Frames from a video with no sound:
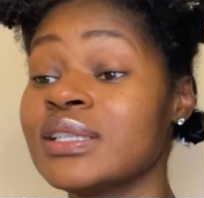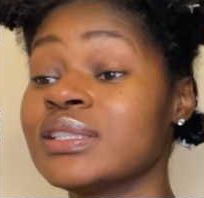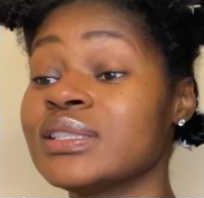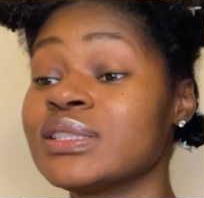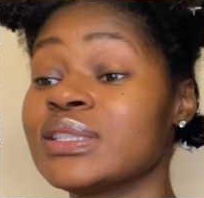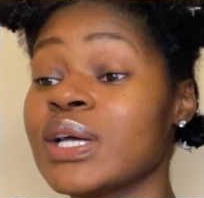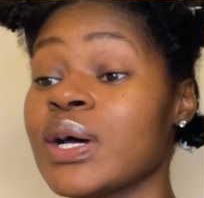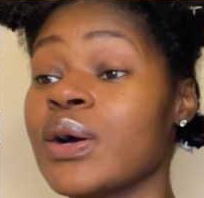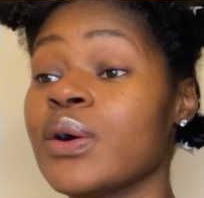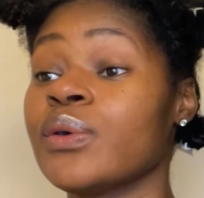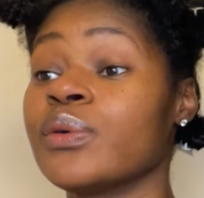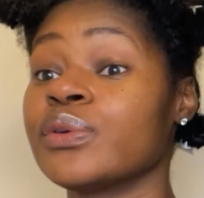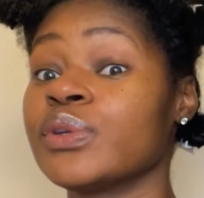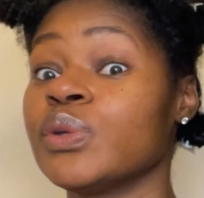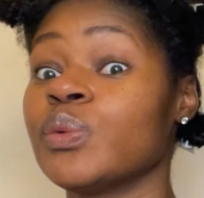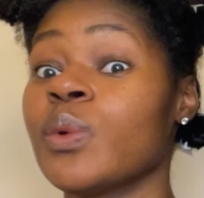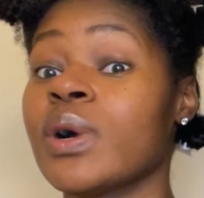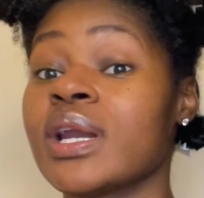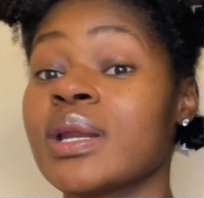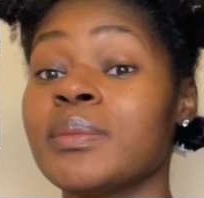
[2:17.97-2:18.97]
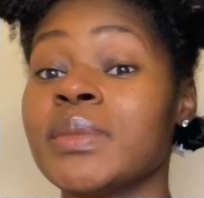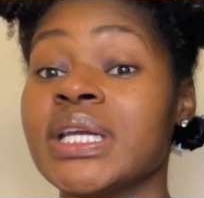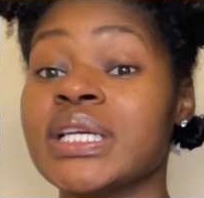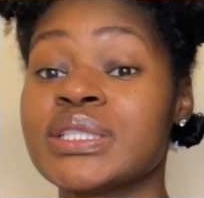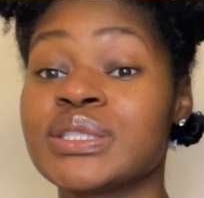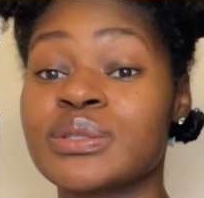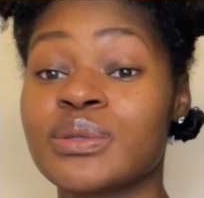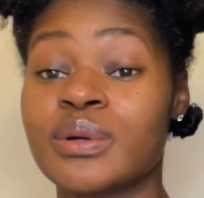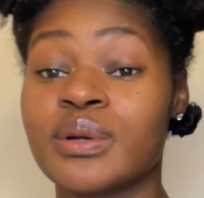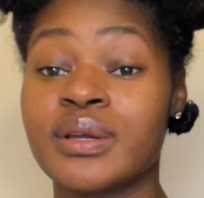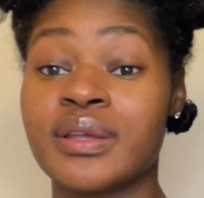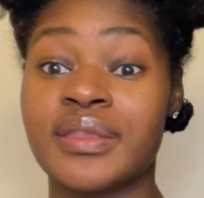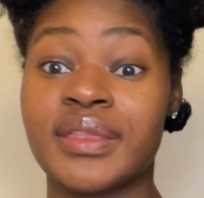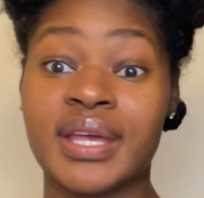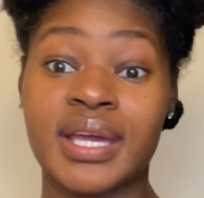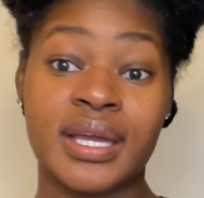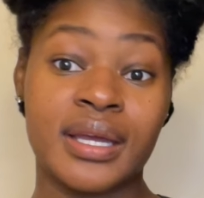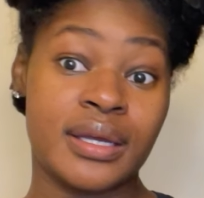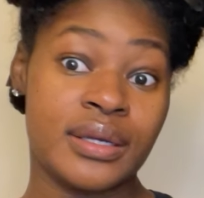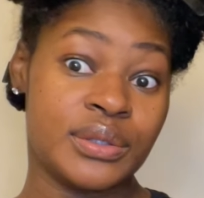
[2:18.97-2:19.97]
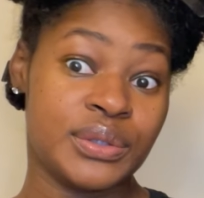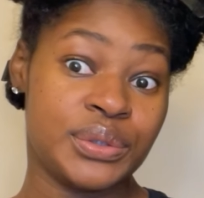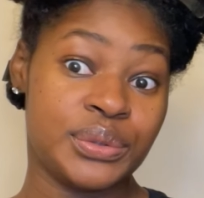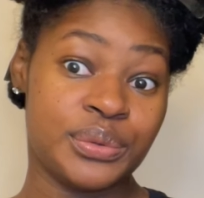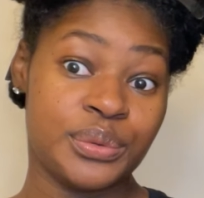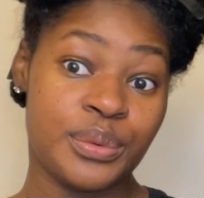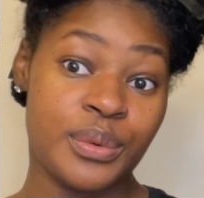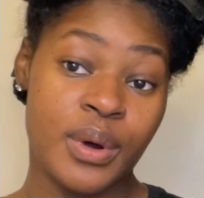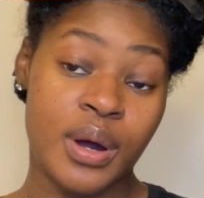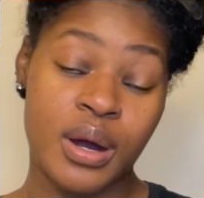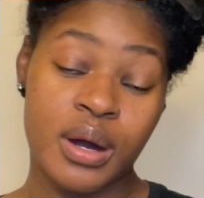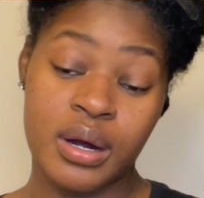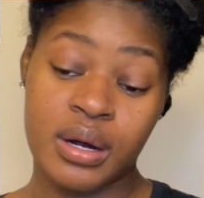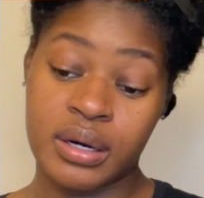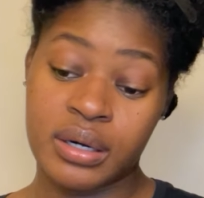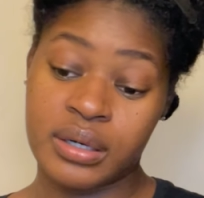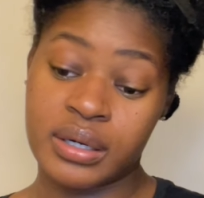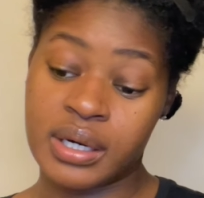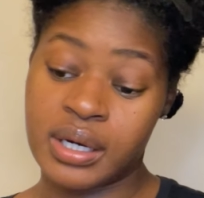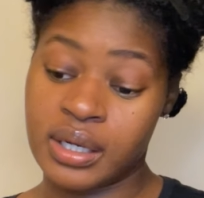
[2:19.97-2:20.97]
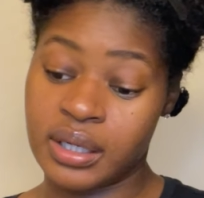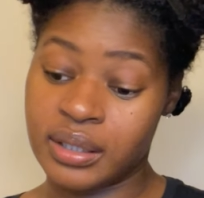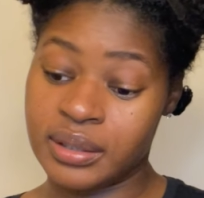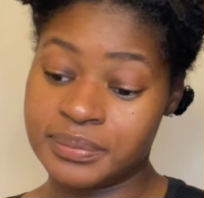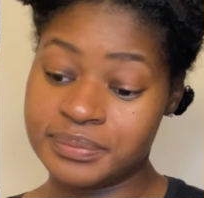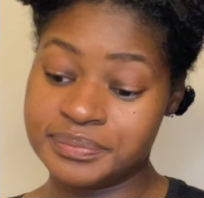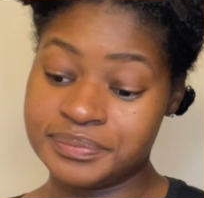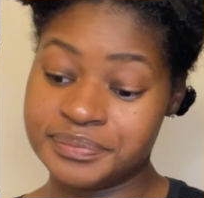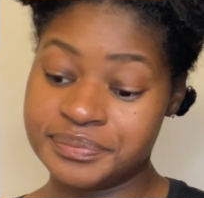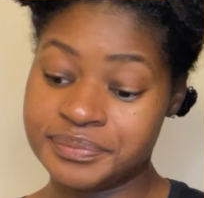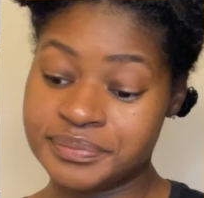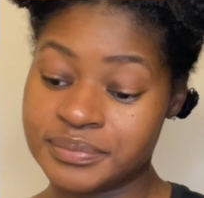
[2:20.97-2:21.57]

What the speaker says: So you wanna make sure that you are